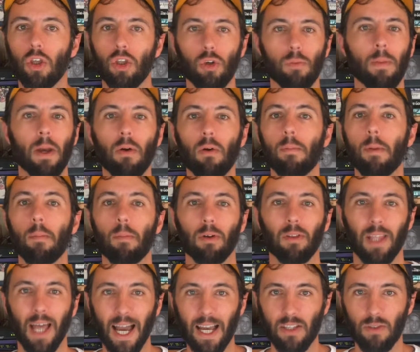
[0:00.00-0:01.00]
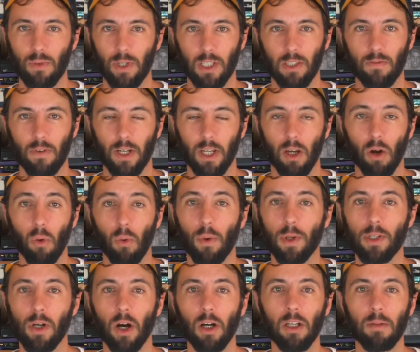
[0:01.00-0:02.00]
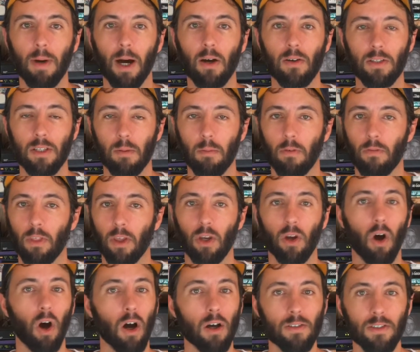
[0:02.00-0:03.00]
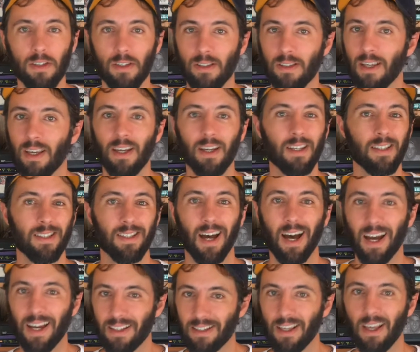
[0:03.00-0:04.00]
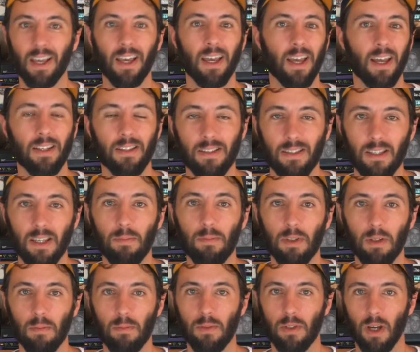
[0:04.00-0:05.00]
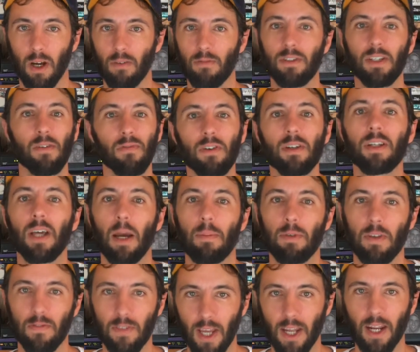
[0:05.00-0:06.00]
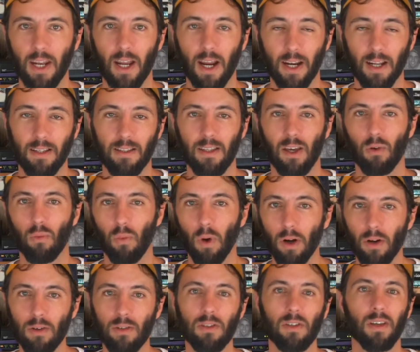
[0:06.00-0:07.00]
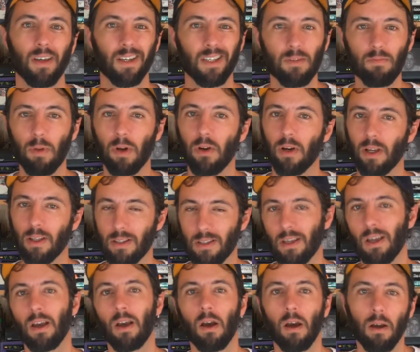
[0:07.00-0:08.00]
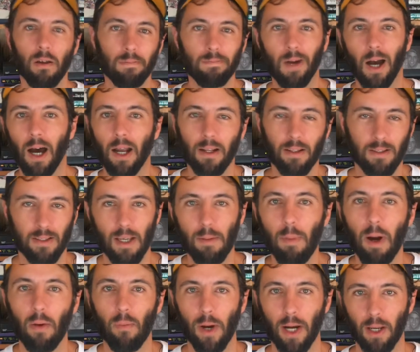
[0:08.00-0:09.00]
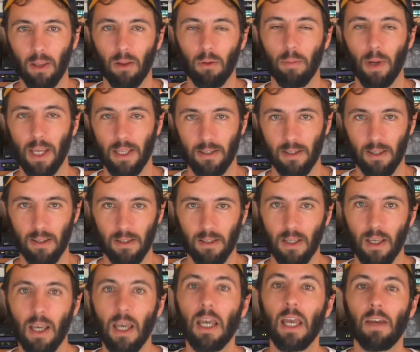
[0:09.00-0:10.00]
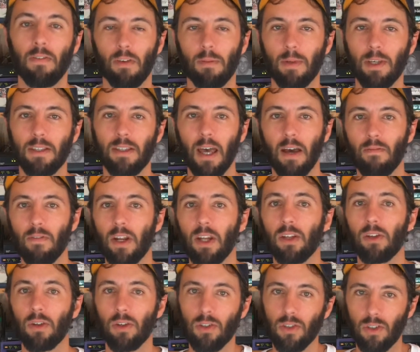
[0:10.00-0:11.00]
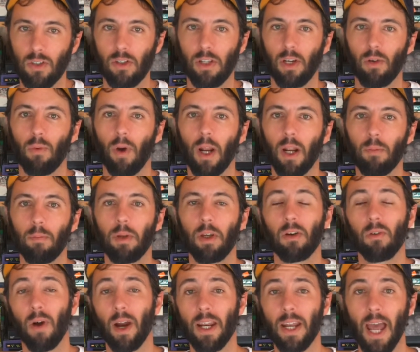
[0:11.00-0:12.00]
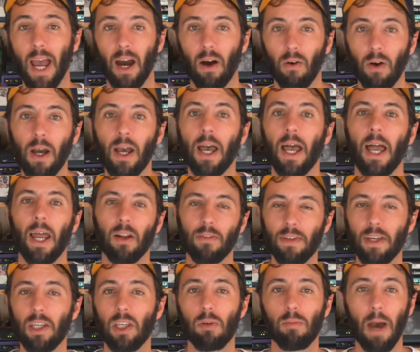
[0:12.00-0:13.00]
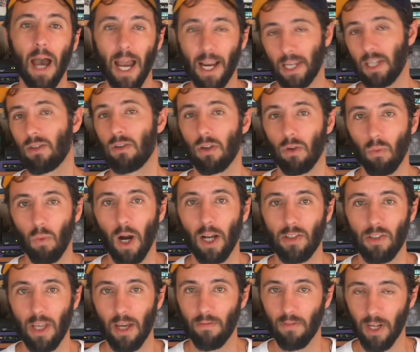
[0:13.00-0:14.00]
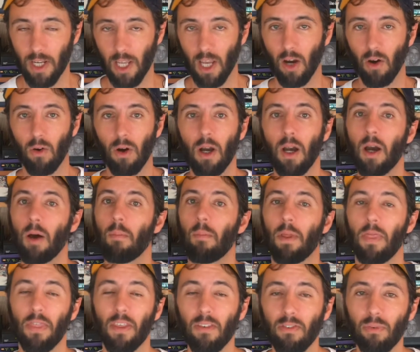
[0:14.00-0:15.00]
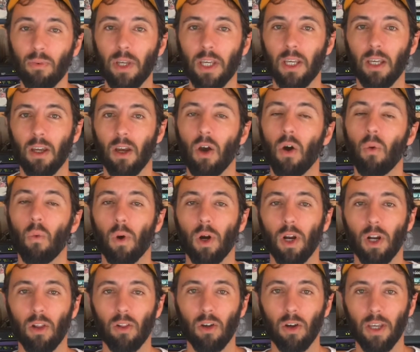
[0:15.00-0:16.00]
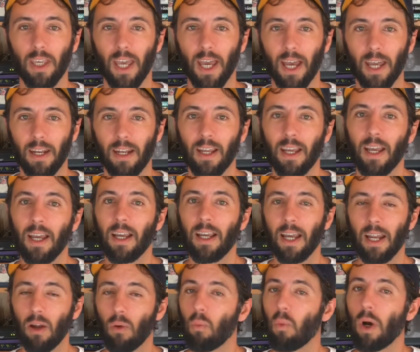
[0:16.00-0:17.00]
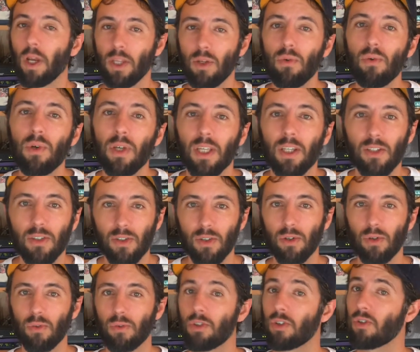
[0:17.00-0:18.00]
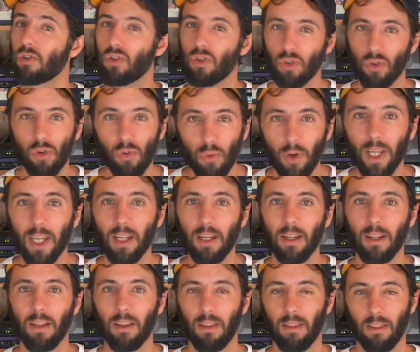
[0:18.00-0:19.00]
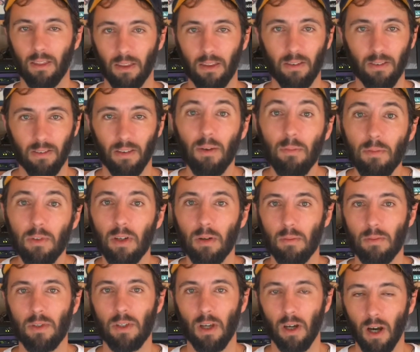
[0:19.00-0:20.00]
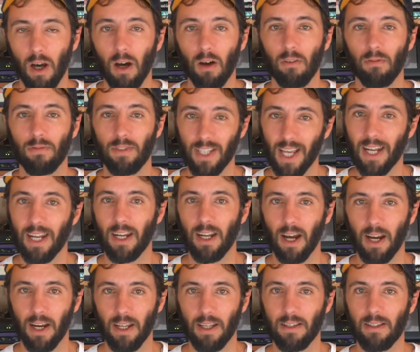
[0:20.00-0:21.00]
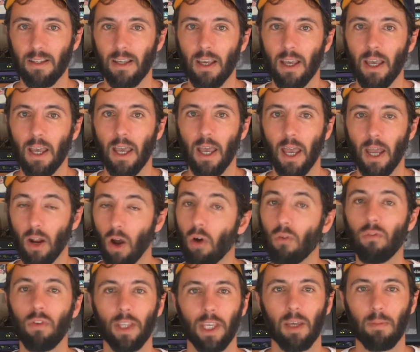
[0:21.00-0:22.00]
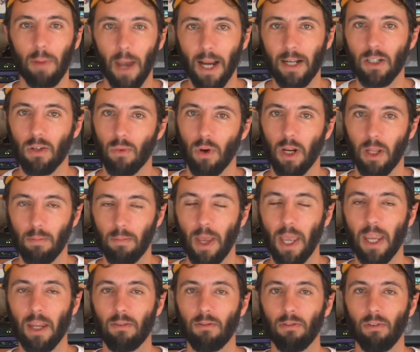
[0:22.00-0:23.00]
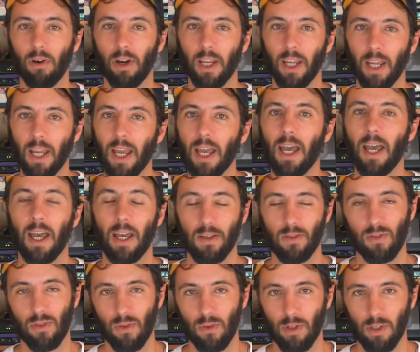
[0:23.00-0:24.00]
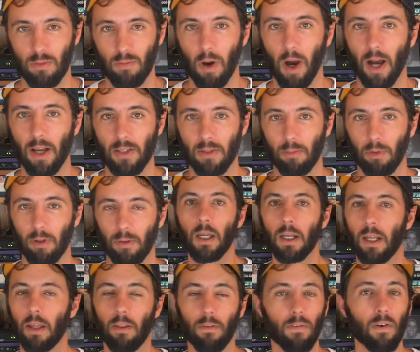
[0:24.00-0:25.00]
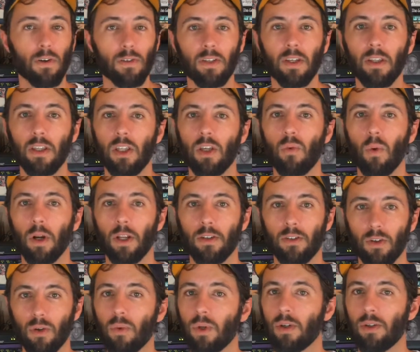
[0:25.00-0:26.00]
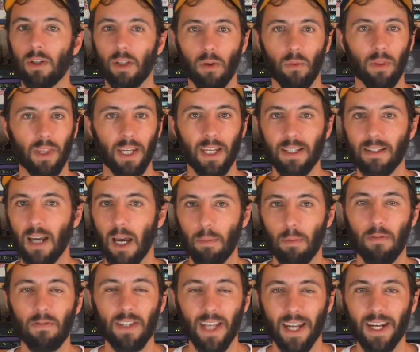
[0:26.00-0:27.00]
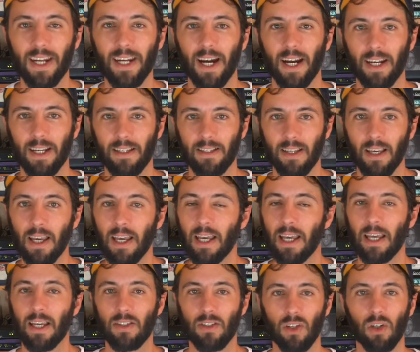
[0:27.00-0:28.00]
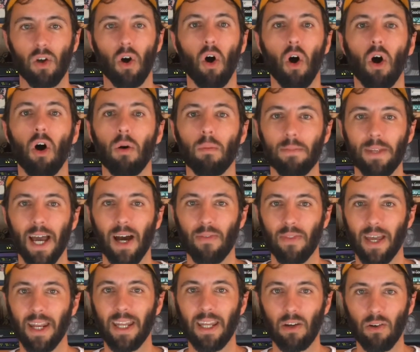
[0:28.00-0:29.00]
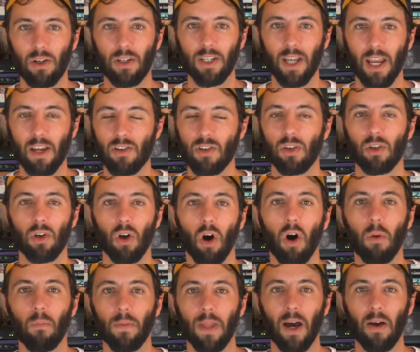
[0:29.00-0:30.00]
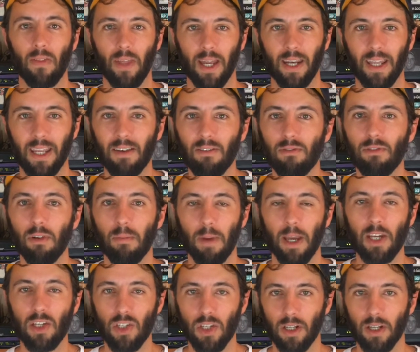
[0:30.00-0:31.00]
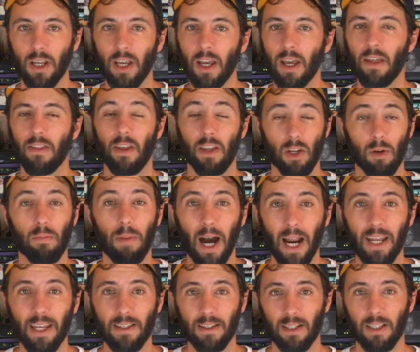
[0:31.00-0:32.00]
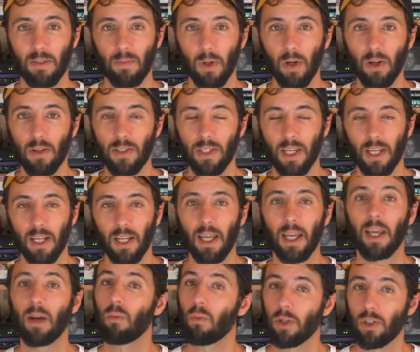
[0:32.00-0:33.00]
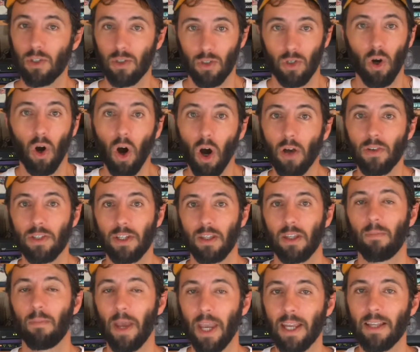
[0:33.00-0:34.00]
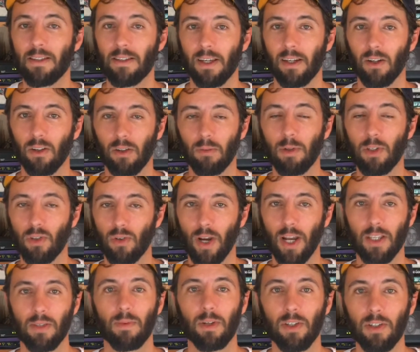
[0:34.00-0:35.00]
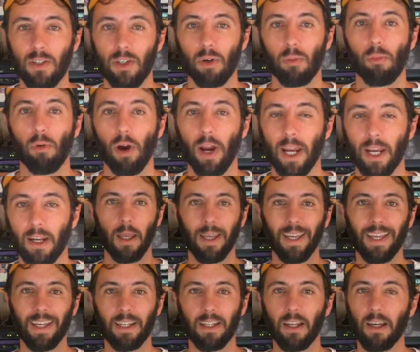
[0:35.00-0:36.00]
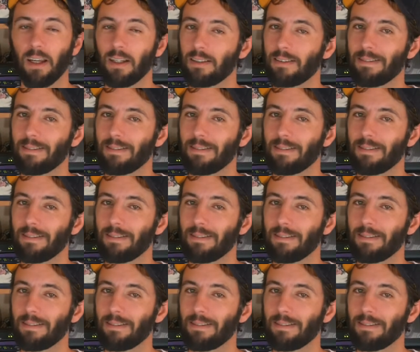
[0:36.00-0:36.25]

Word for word: You may remember last week's video where we talked about some of the causes, signs, and symptoms of different types of tendonitis that runners experience on a semi-regular basis. If you missed that video, you can just click right up here right now and it'll take you back and you can watch that video. But this week, we're gonna look at kind of what you can do to treat the symptoms of tendonitis and hopefully get back to running pain-free as soon as possible. Now, the first thing that you want to do when you're dealing with any type of tendonitis is to calm down that irritation, calm down that inflammation that your body is experiencing and which is causing the pain signal to be transmitted to your brain. And